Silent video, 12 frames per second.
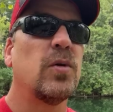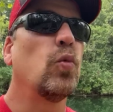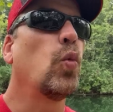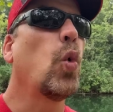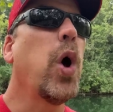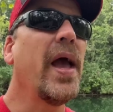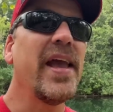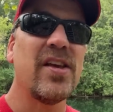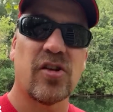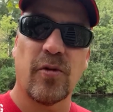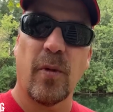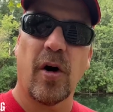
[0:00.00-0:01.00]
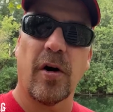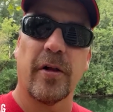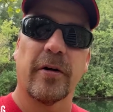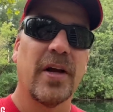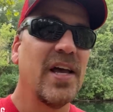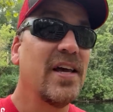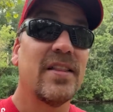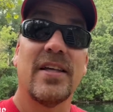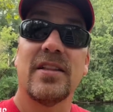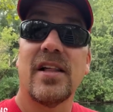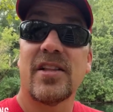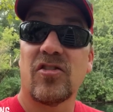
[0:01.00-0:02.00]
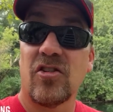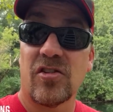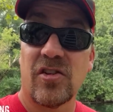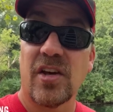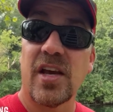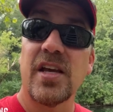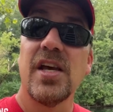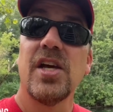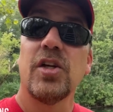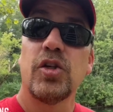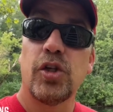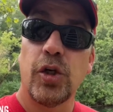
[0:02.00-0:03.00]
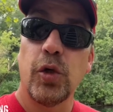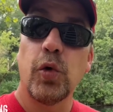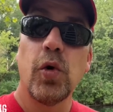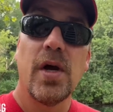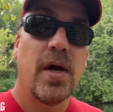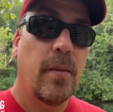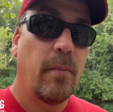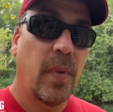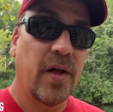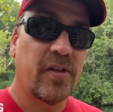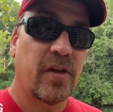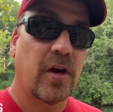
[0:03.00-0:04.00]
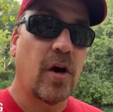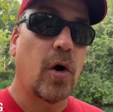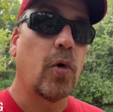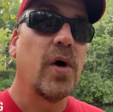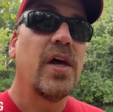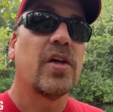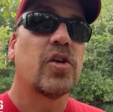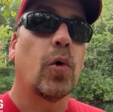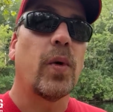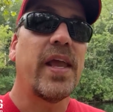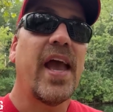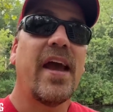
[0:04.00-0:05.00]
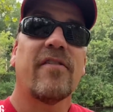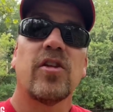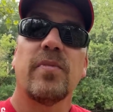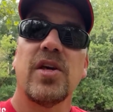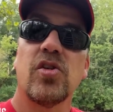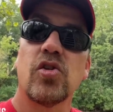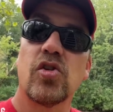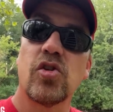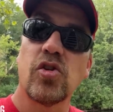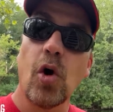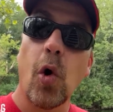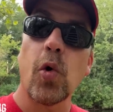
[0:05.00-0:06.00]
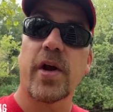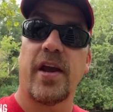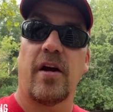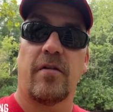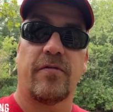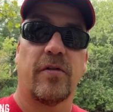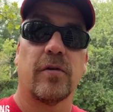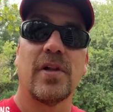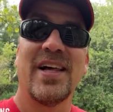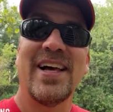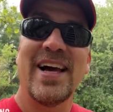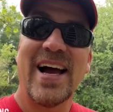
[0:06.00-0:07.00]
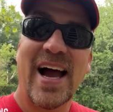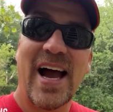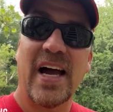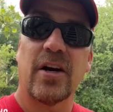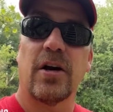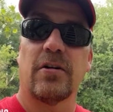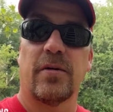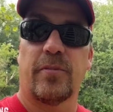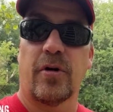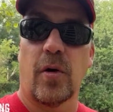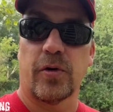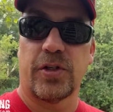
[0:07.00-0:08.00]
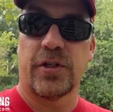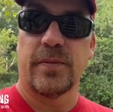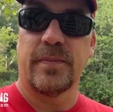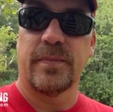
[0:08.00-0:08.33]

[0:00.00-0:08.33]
way smaller than let's just say two months ago. So we have to be so careful on our approach.